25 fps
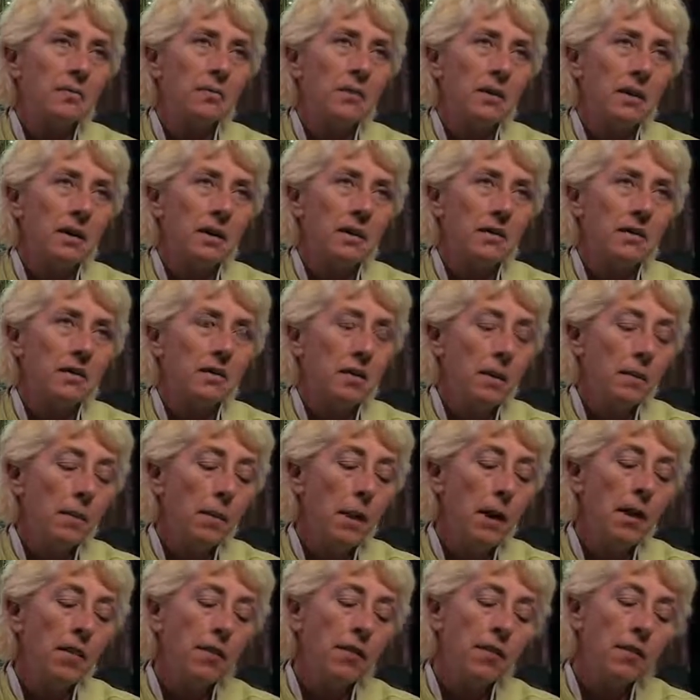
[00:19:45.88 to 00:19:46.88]
please,
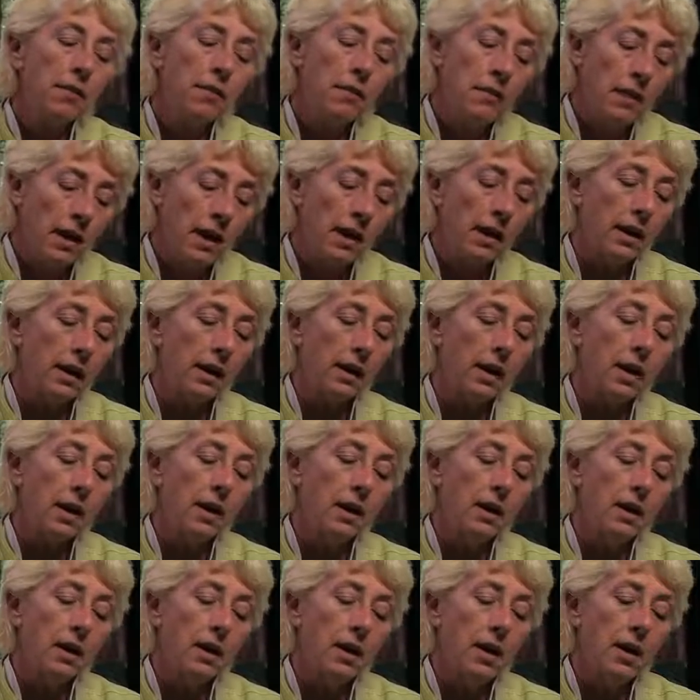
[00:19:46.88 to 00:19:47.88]
but think,
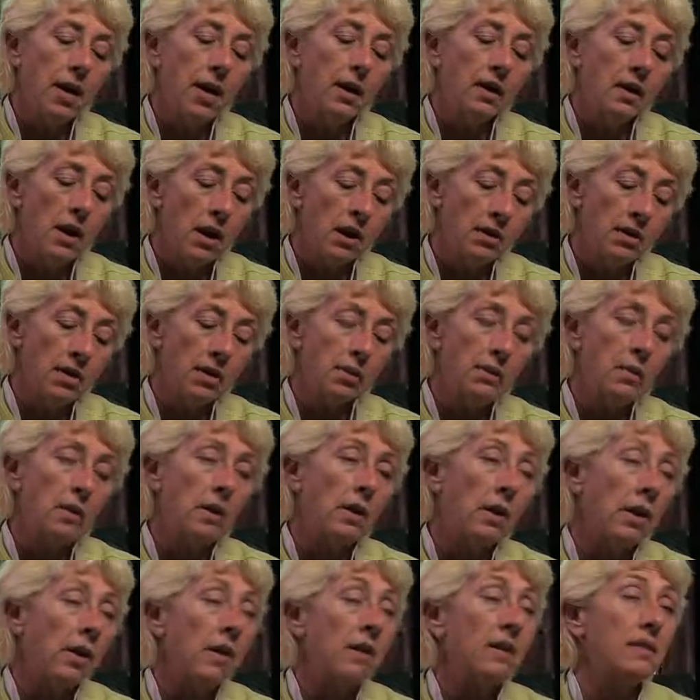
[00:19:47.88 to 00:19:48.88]
and not just
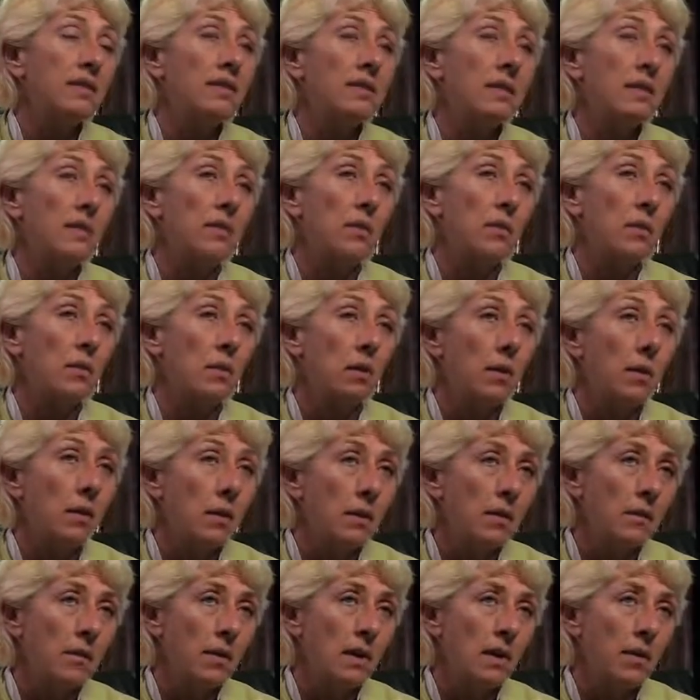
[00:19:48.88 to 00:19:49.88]
with our heads either, with our
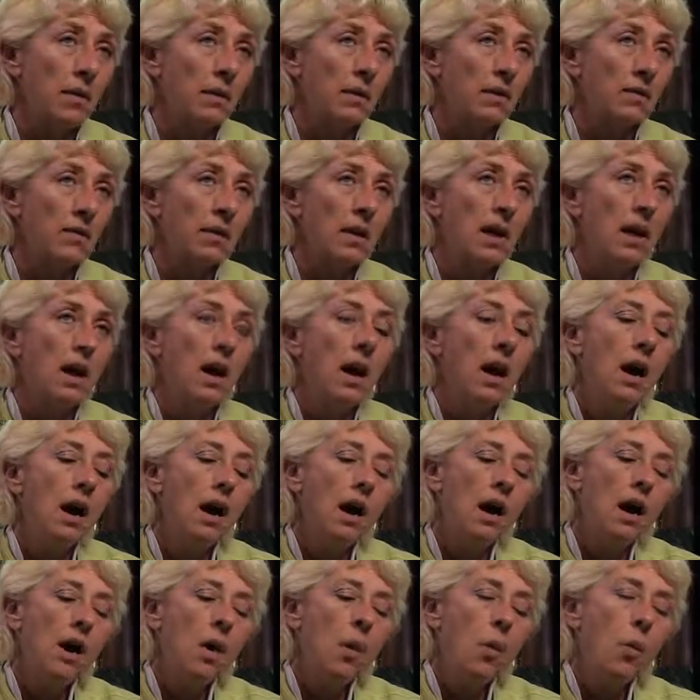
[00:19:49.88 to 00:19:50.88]
heart minds.
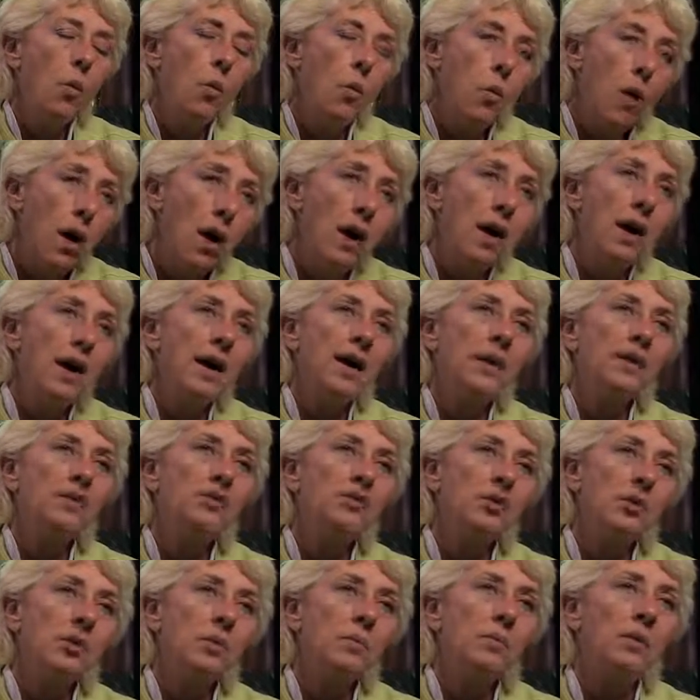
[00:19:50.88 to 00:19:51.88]
Why
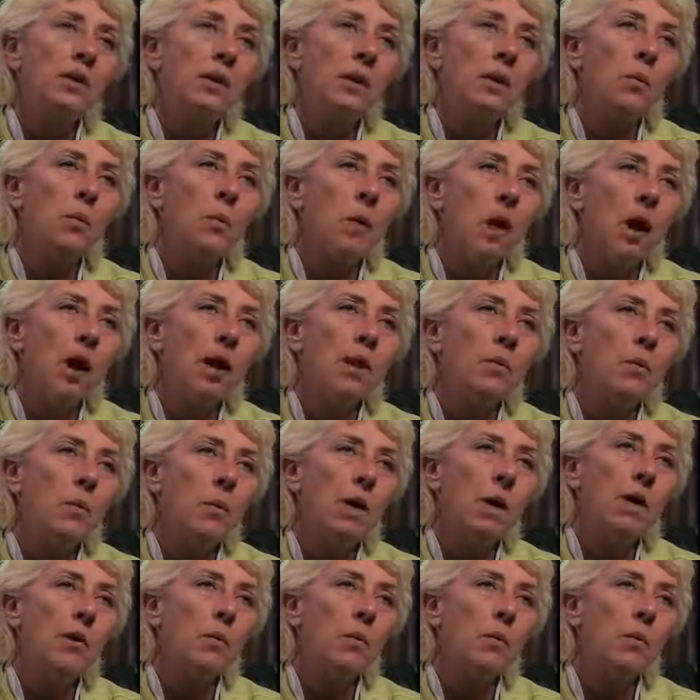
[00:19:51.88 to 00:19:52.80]
Germany? Why